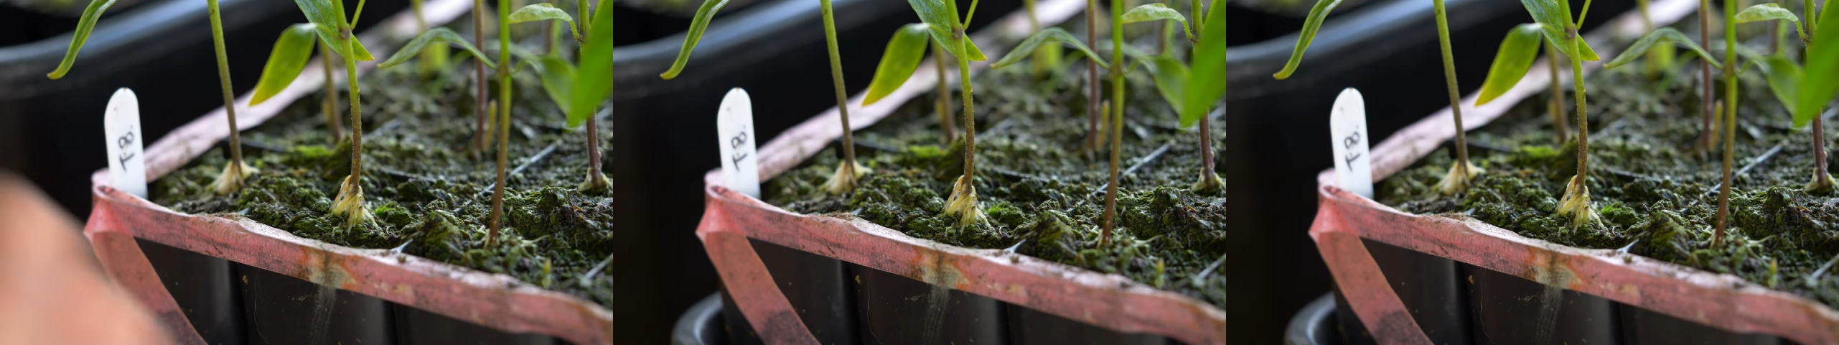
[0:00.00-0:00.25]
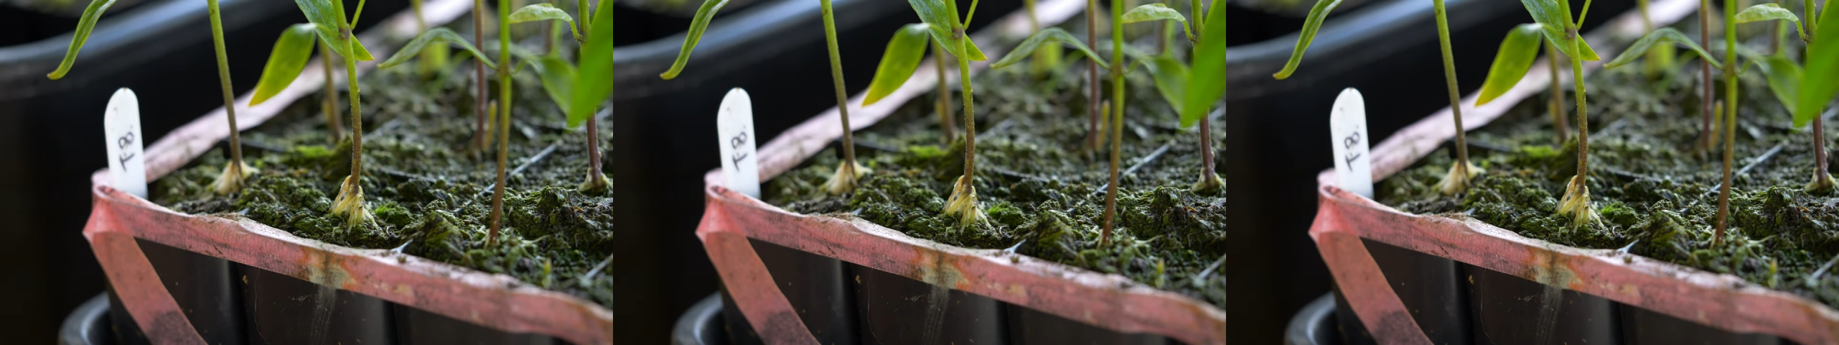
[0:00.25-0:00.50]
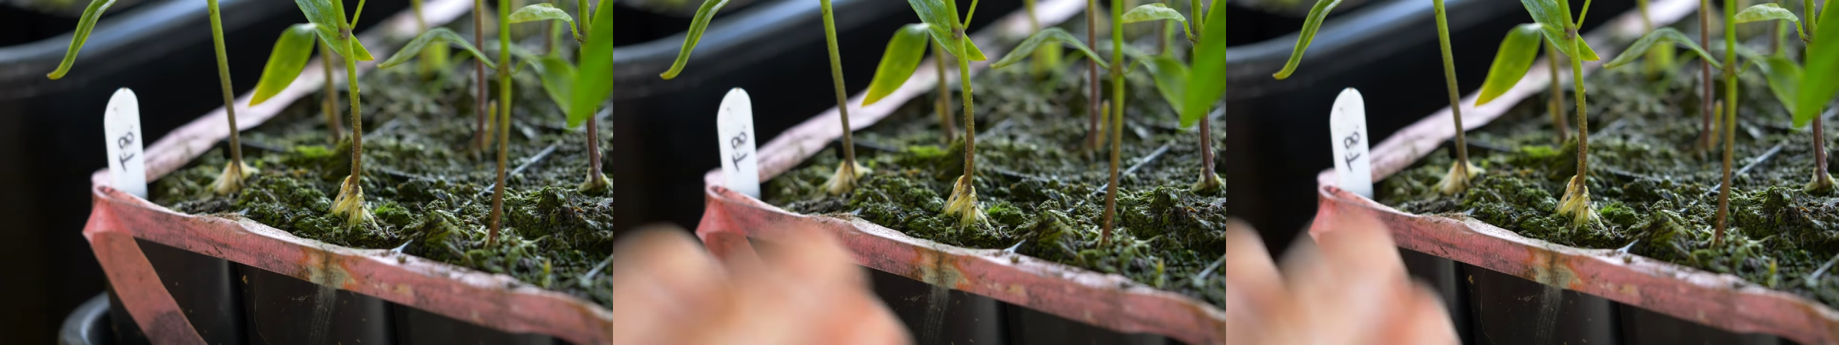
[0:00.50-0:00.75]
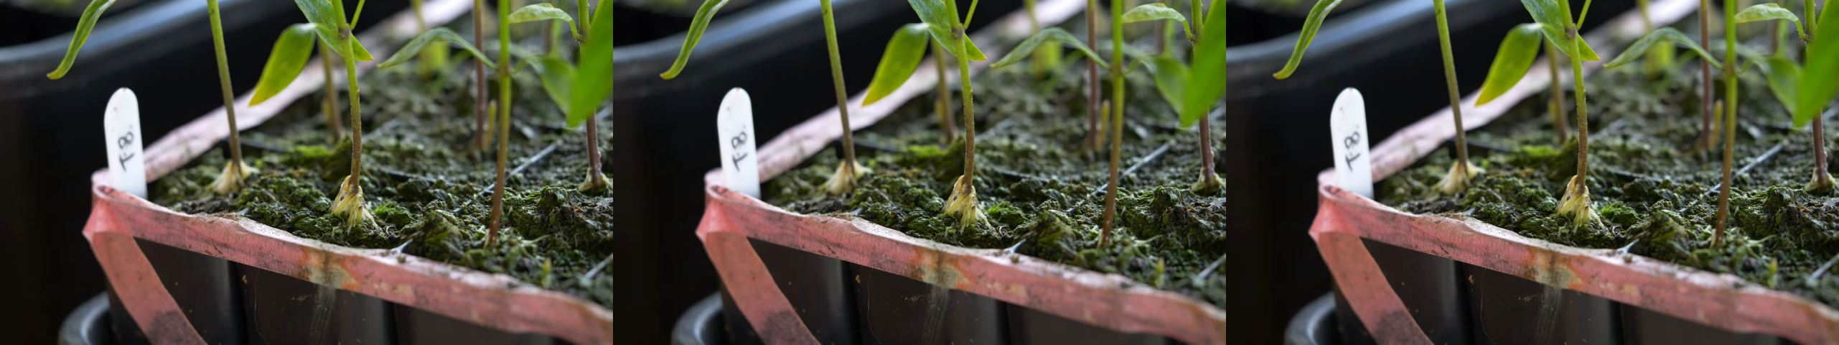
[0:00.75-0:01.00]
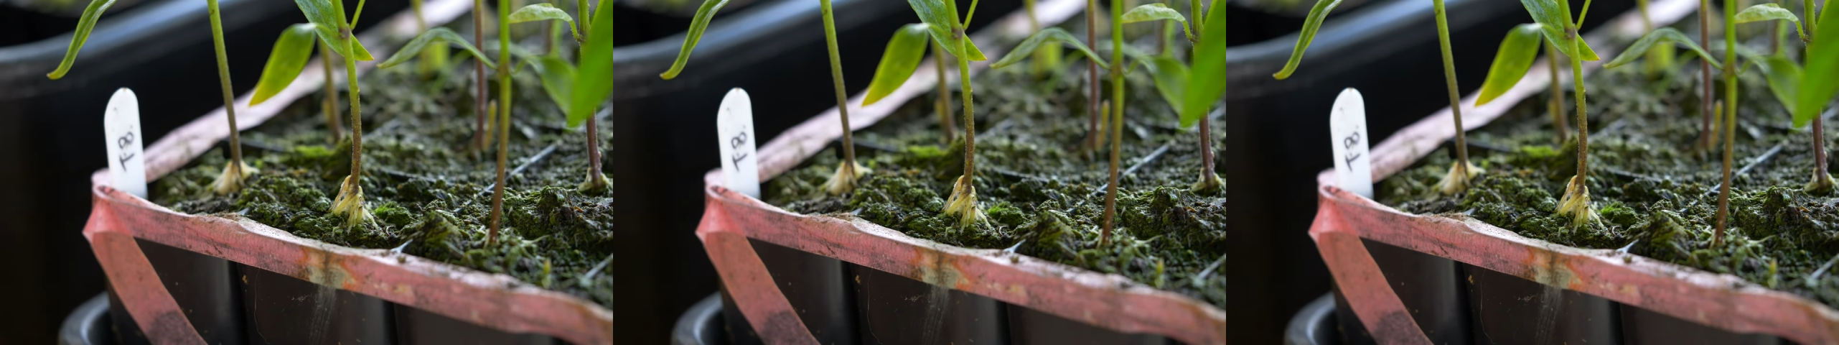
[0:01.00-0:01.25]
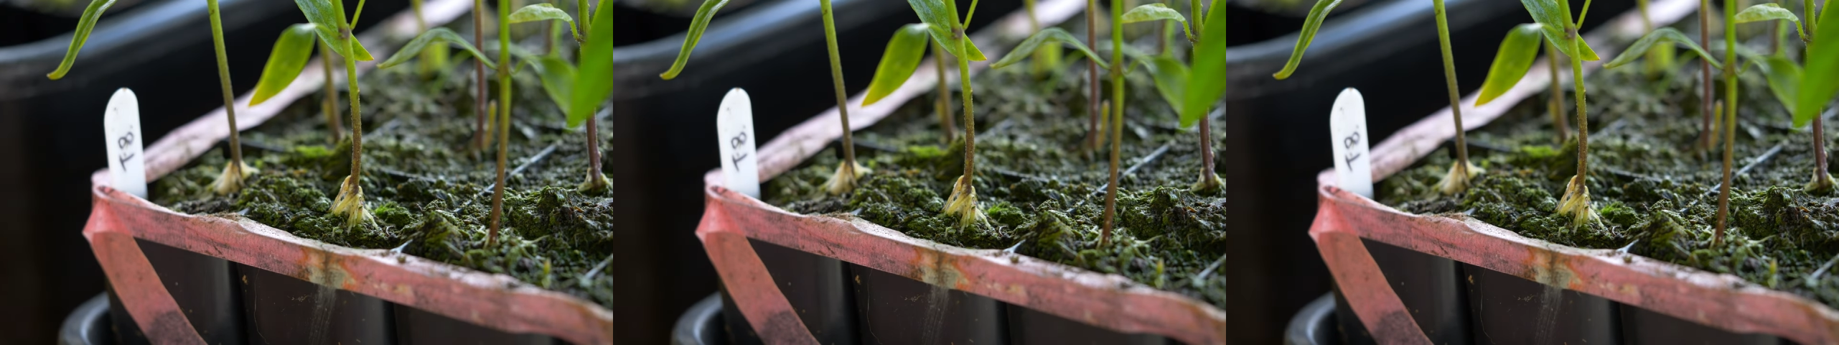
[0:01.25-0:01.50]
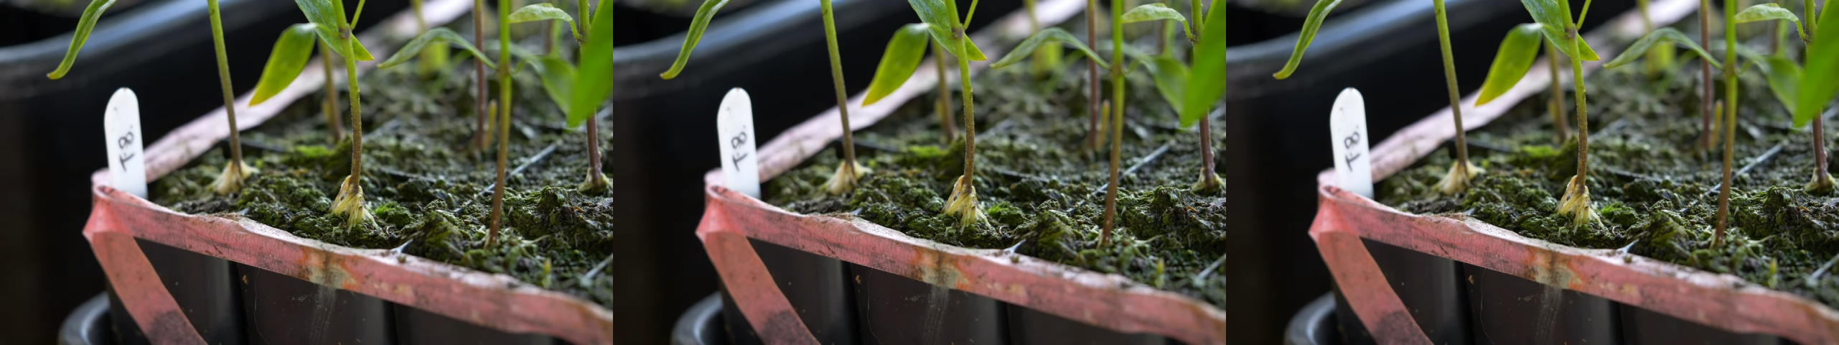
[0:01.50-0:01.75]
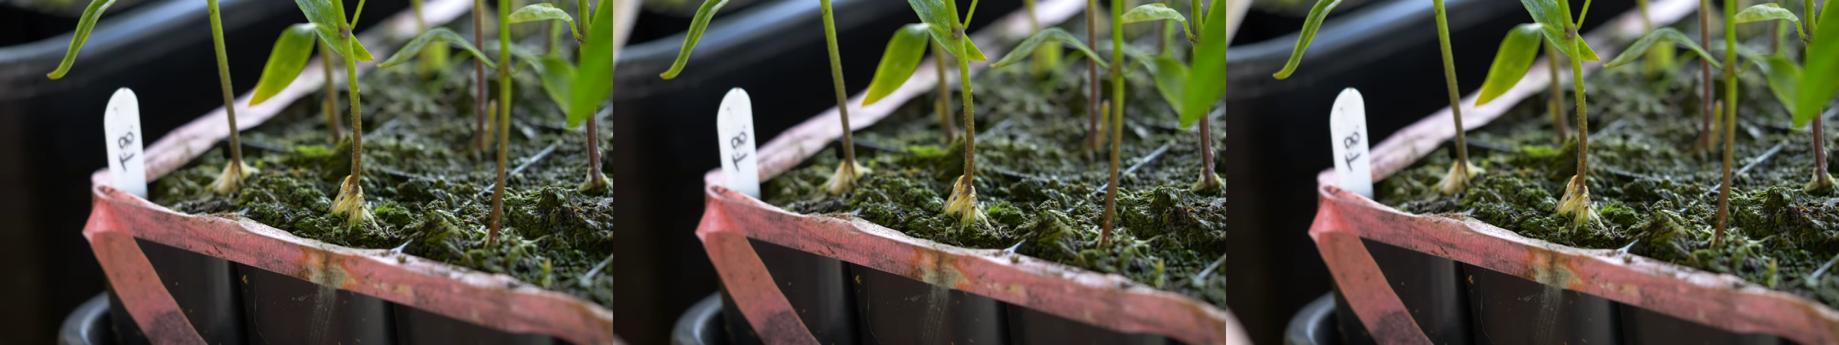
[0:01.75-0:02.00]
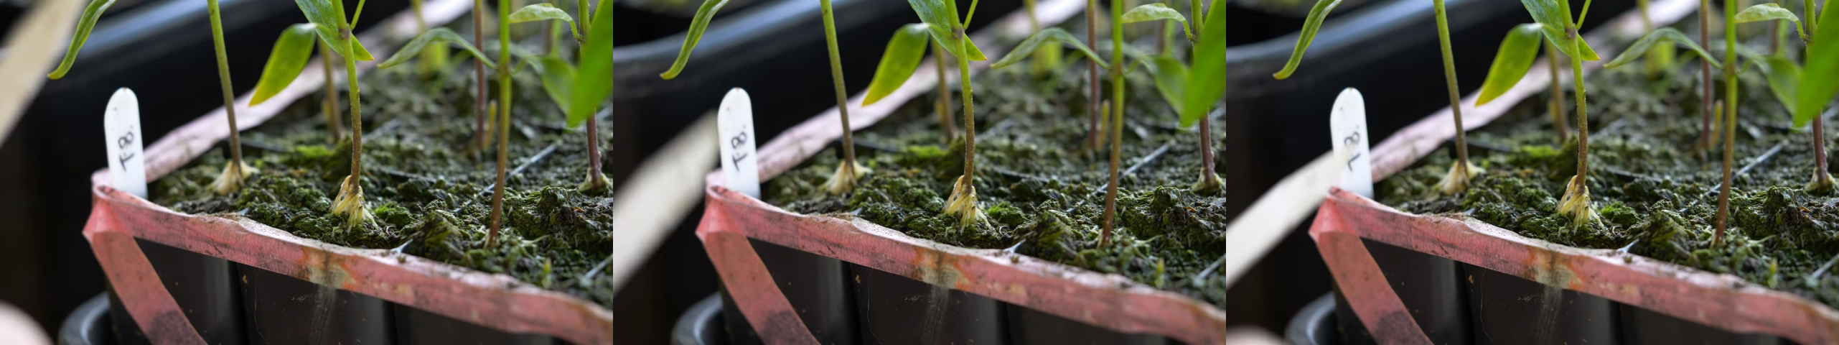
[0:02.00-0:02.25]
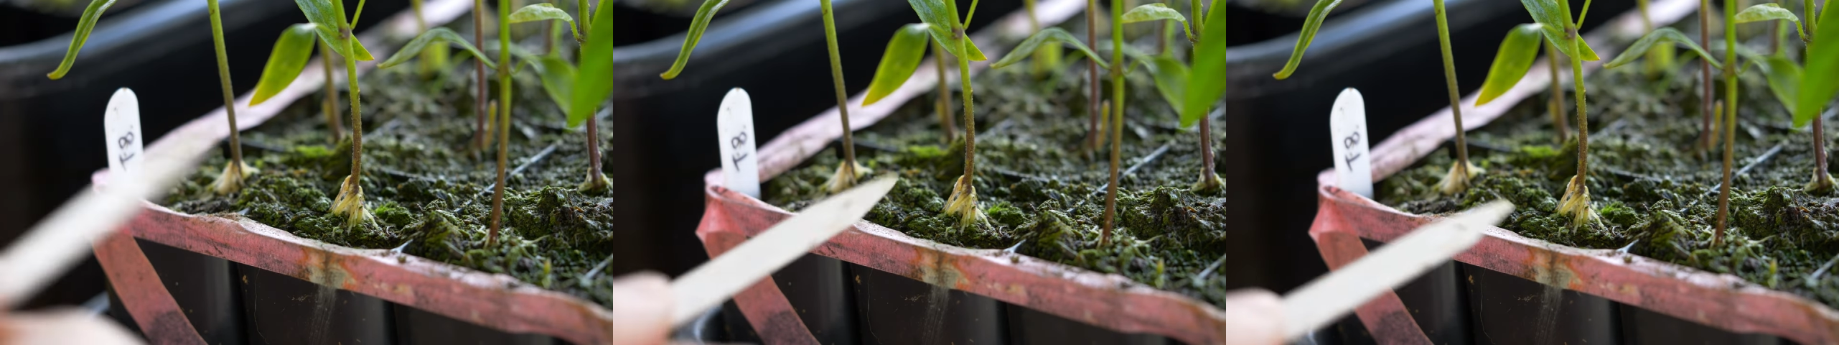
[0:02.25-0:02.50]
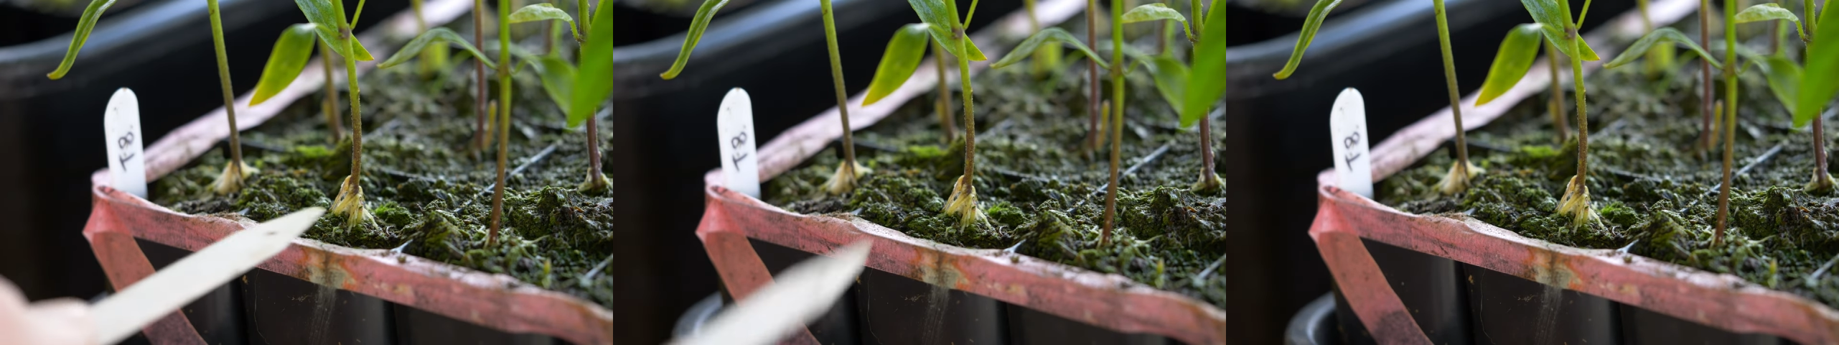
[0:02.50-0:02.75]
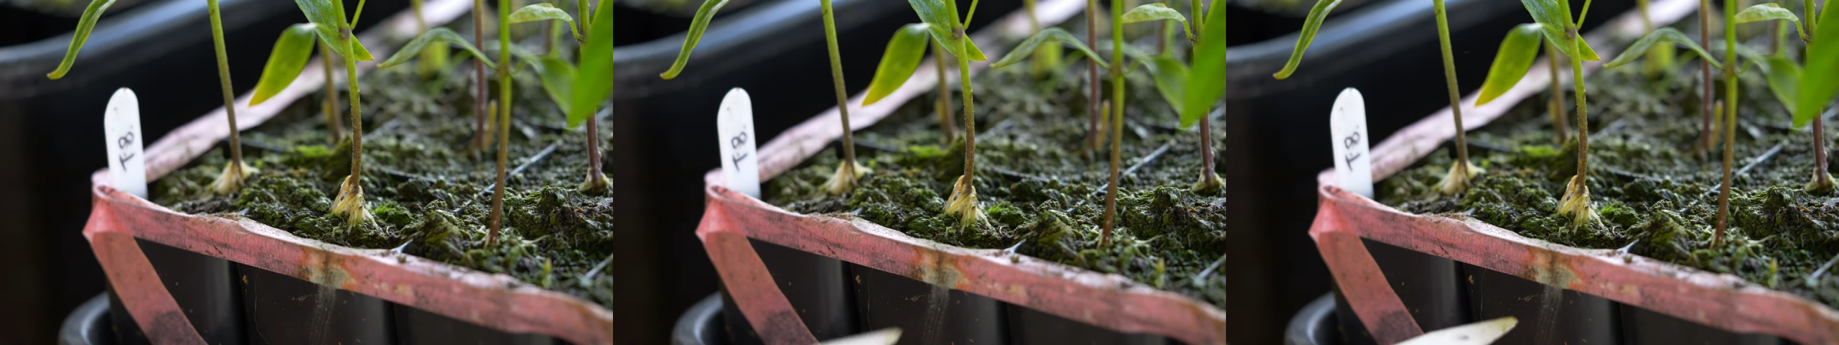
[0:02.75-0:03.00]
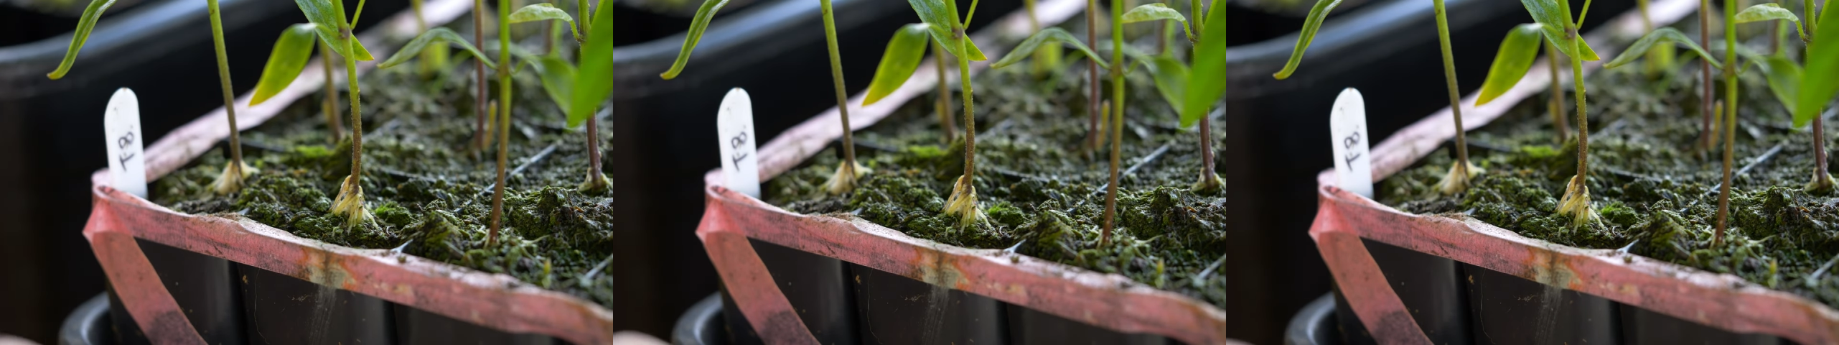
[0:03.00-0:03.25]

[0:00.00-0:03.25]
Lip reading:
(no speaker visible)